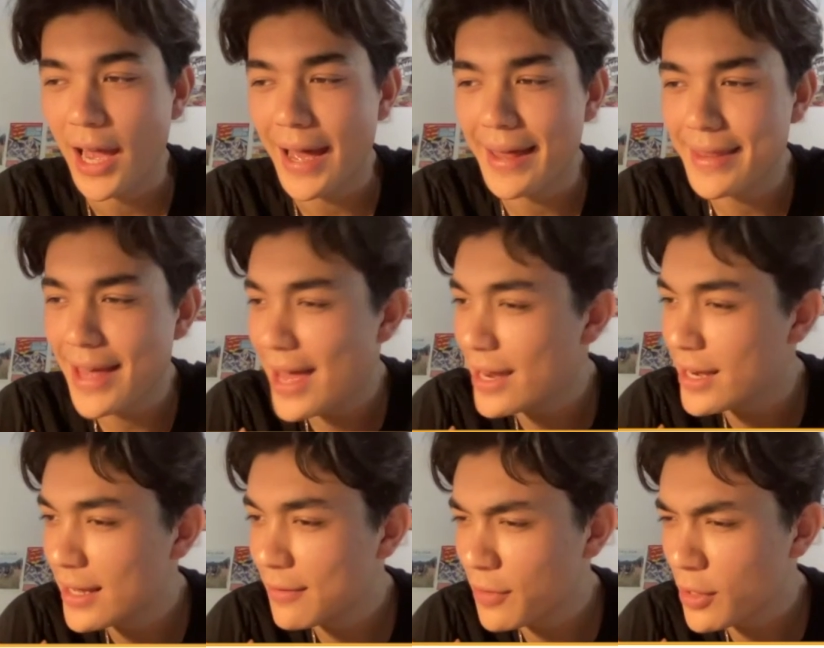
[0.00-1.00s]
And then
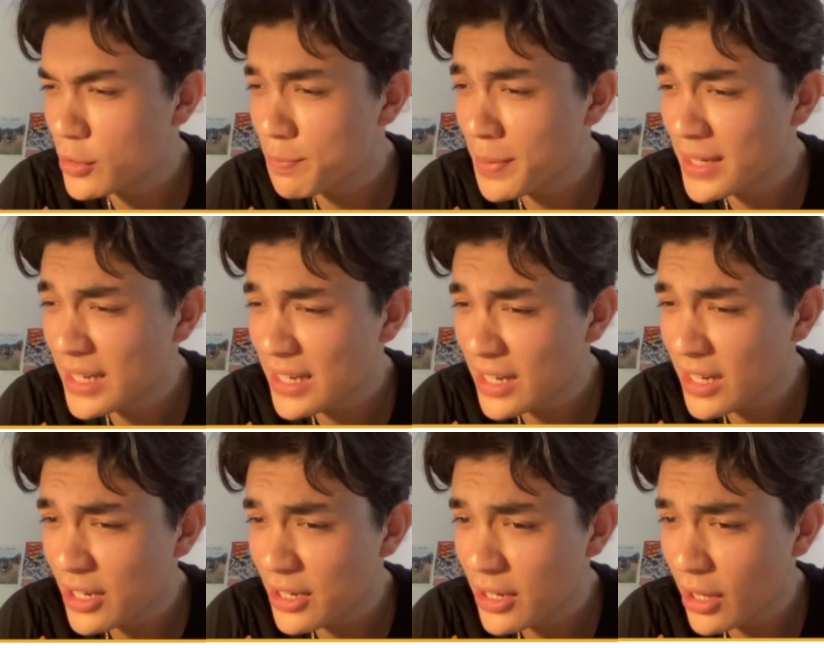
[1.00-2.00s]
if I was picking
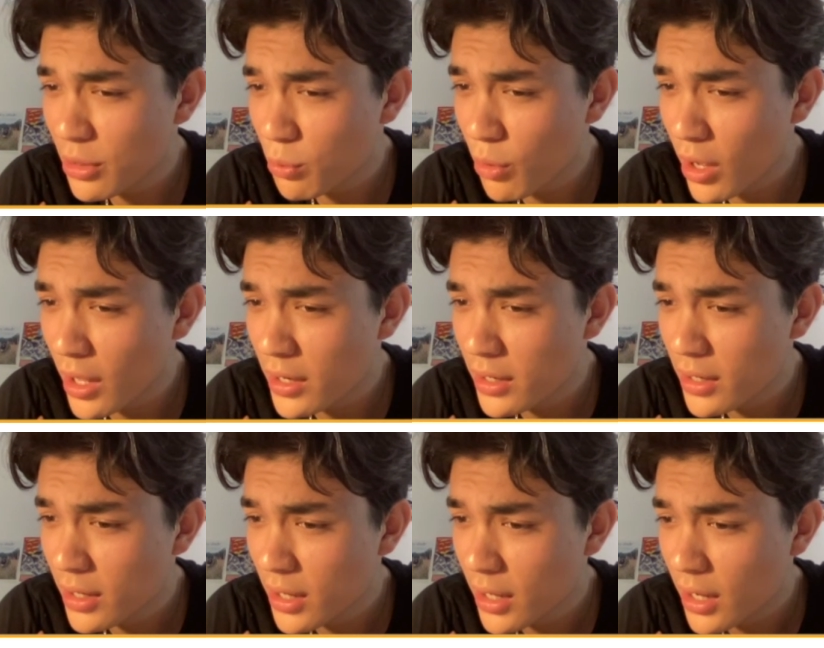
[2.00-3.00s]
another one,
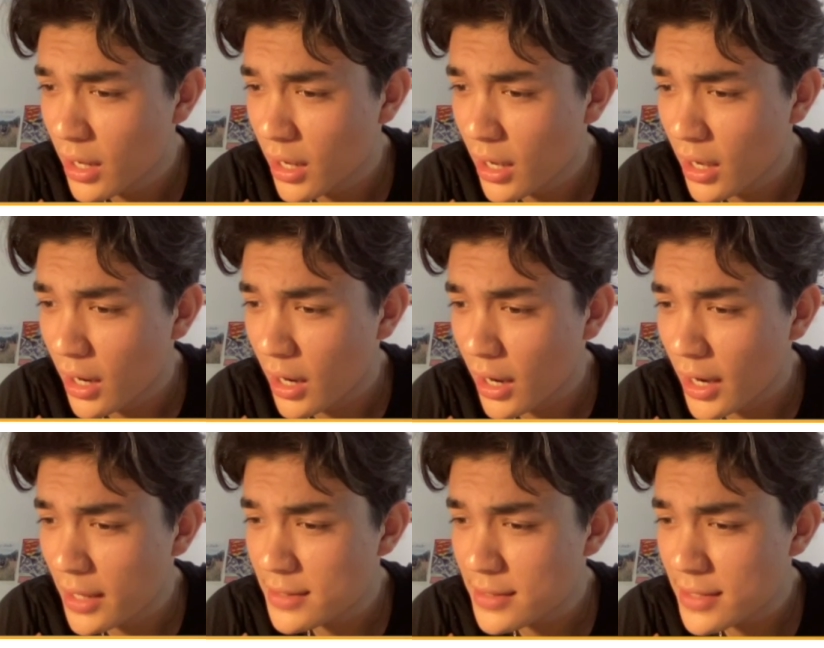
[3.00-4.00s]

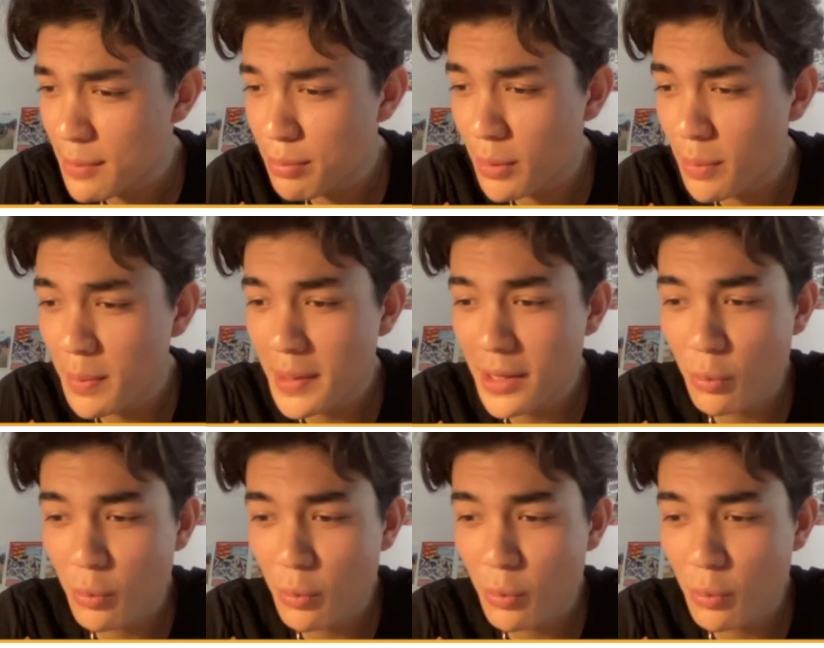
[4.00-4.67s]
I'd say probably the